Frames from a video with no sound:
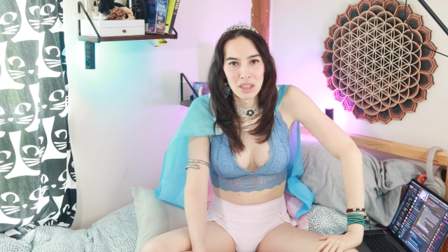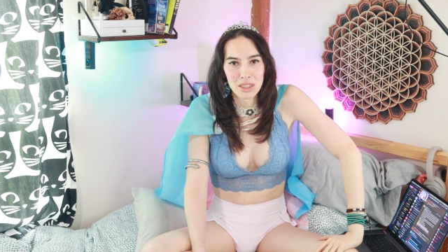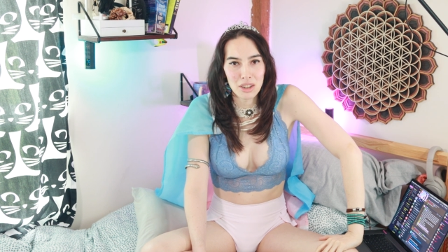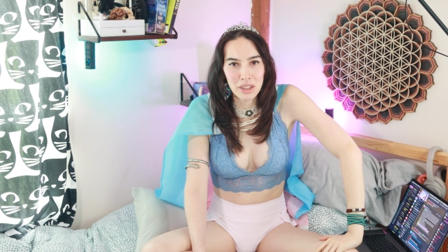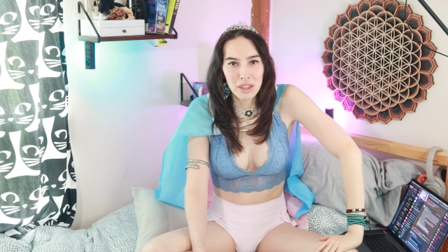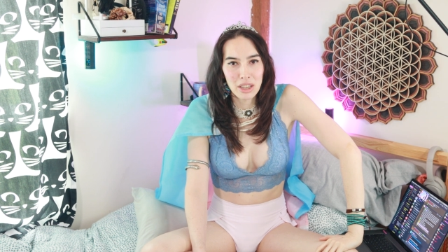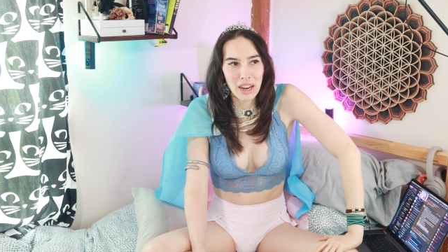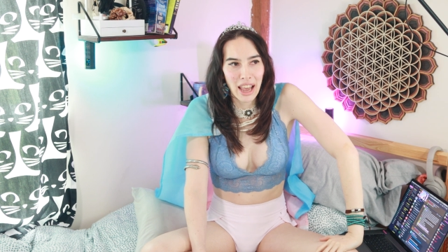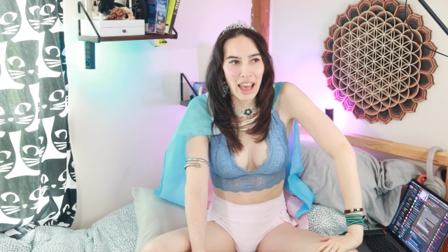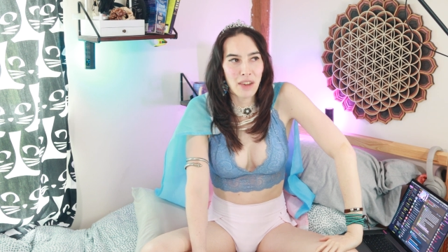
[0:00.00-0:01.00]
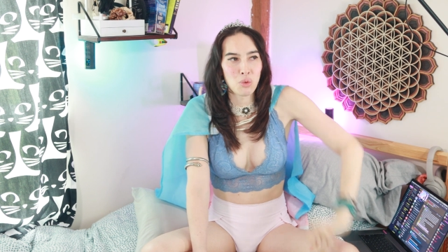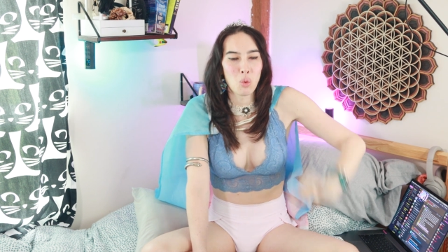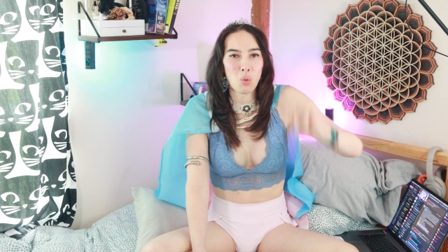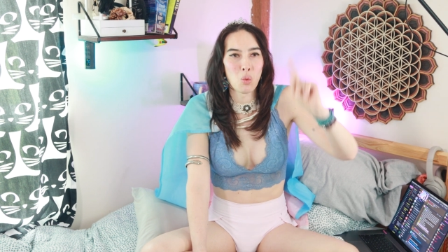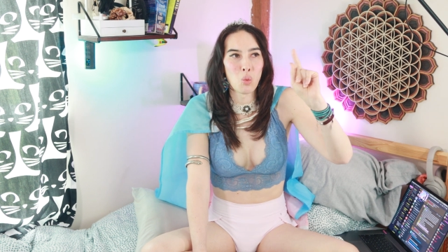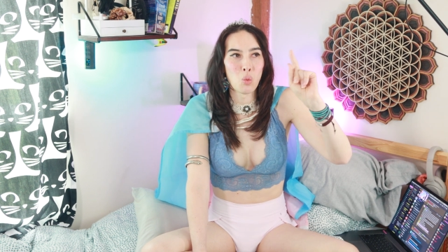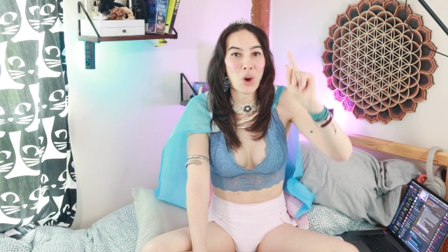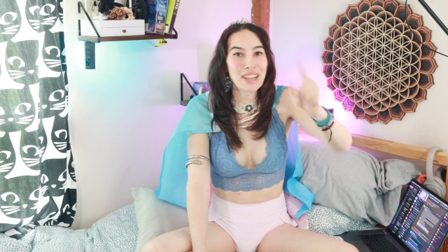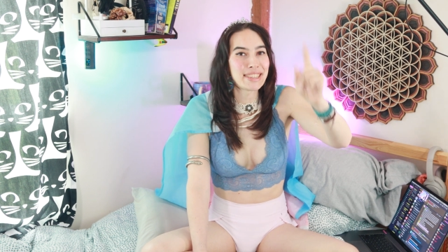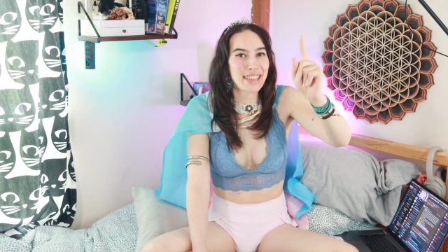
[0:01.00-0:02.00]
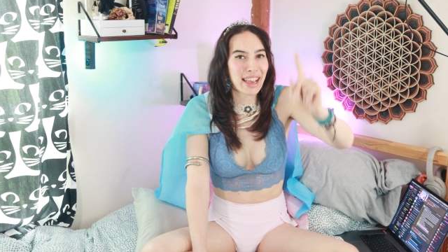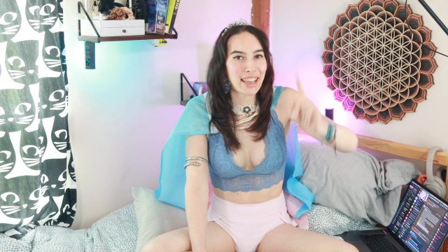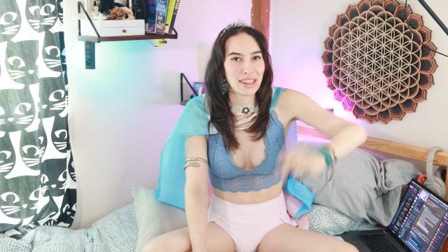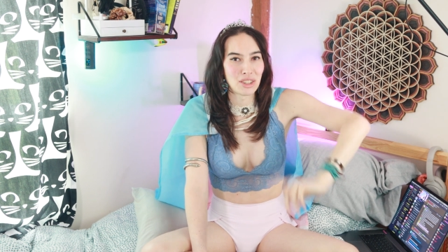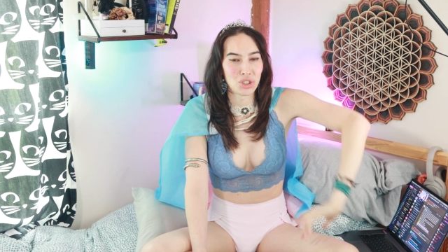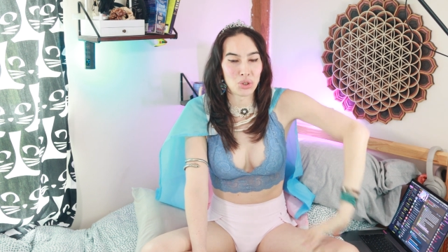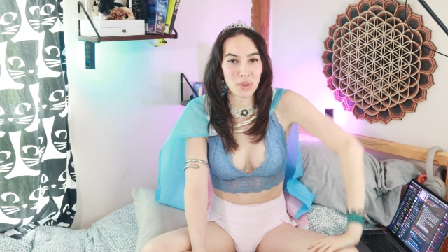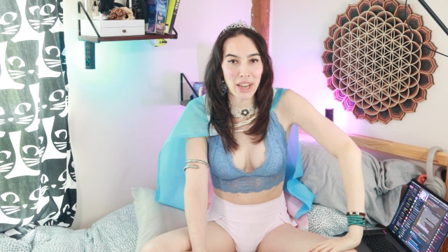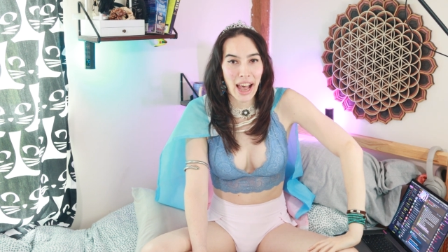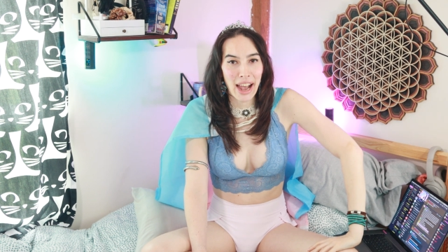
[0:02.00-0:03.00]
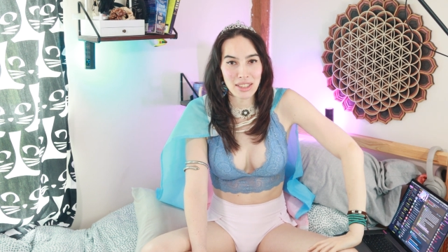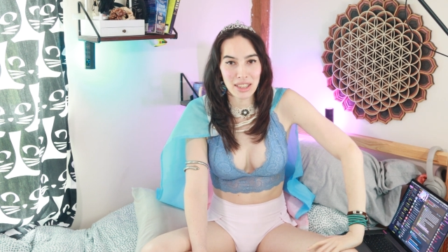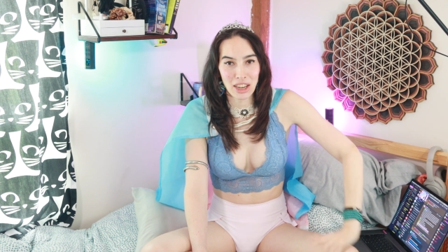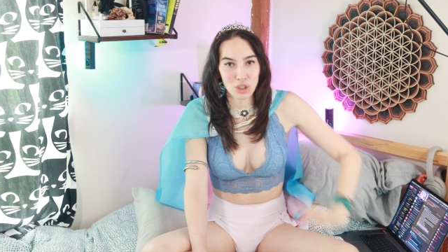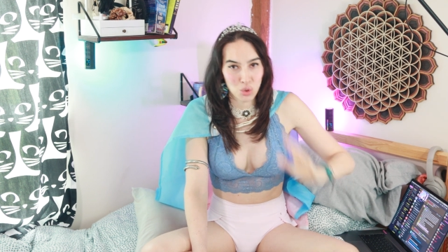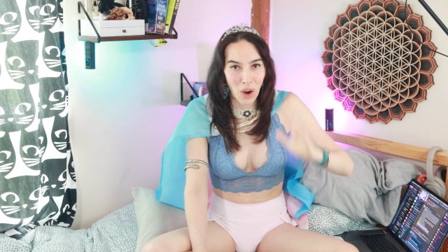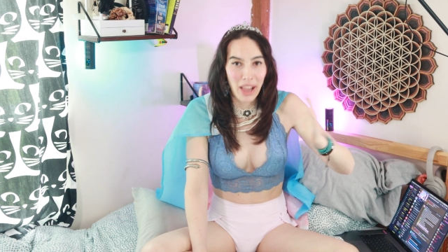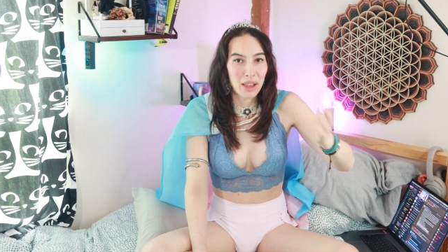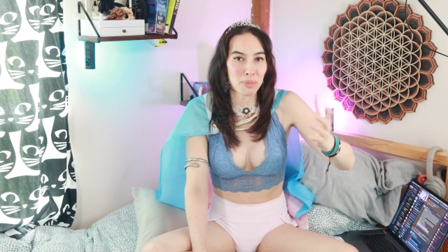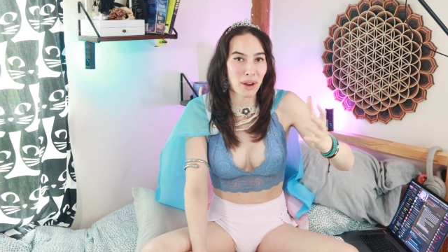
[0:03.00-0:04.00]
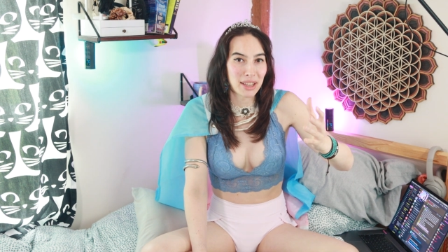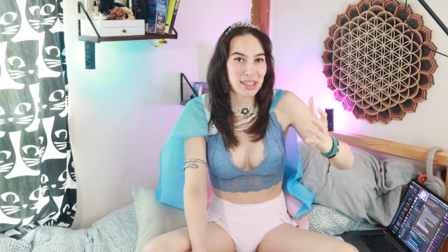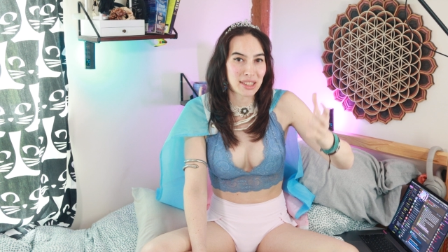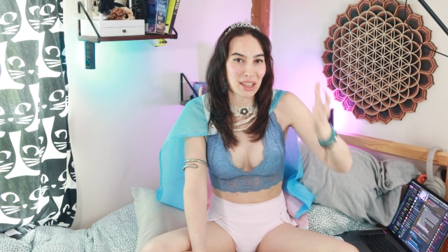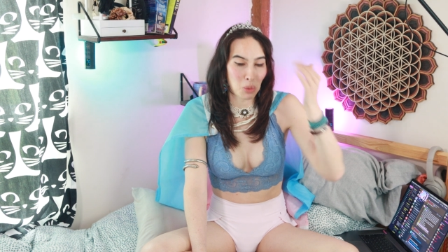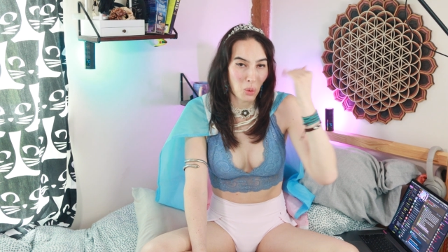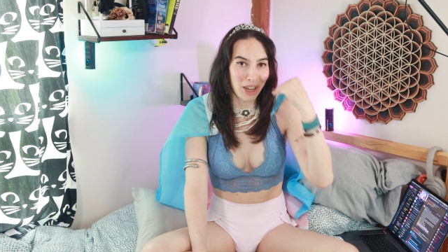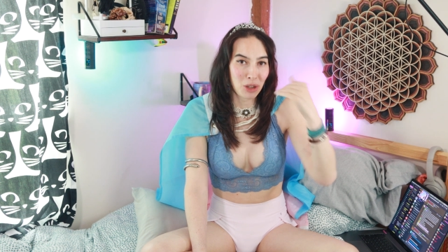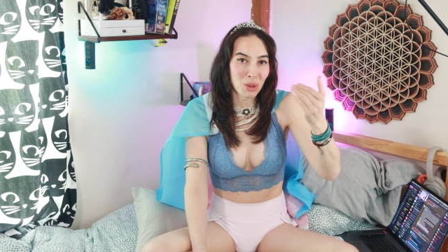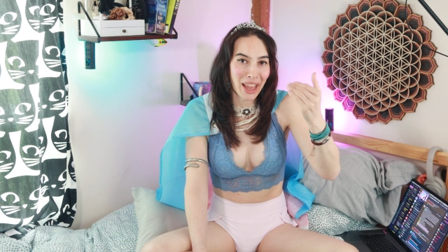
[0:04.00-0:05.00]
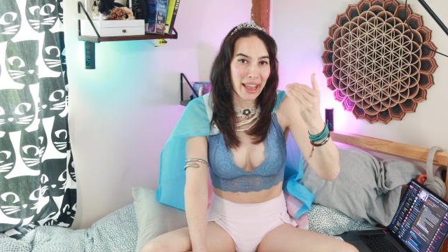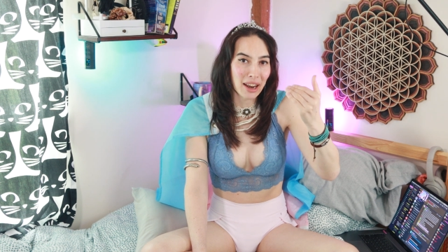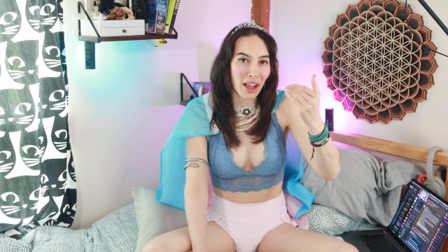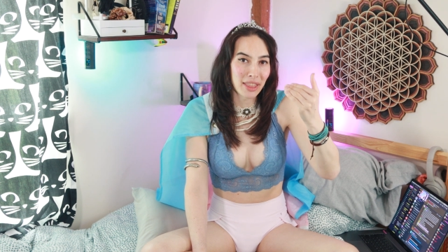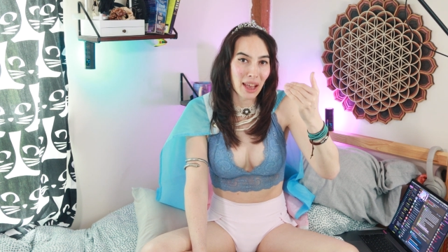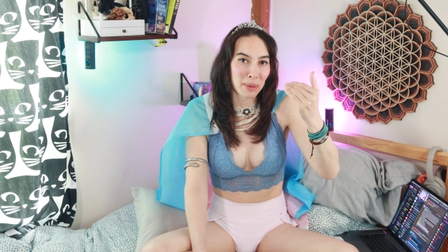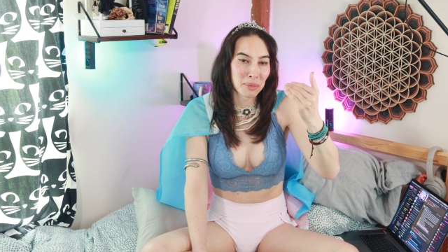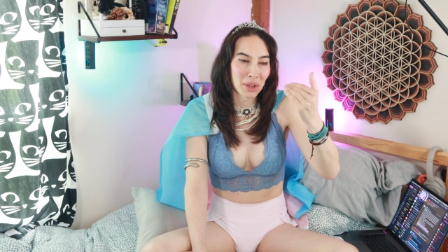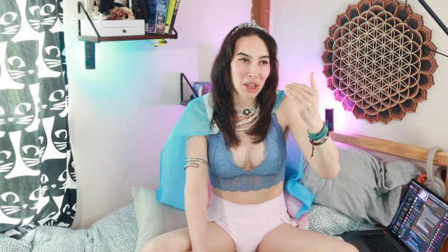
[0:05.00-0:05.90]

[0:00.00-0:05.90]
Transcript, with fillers: They're literally going to have one second to react and try and process it when you lay it on them.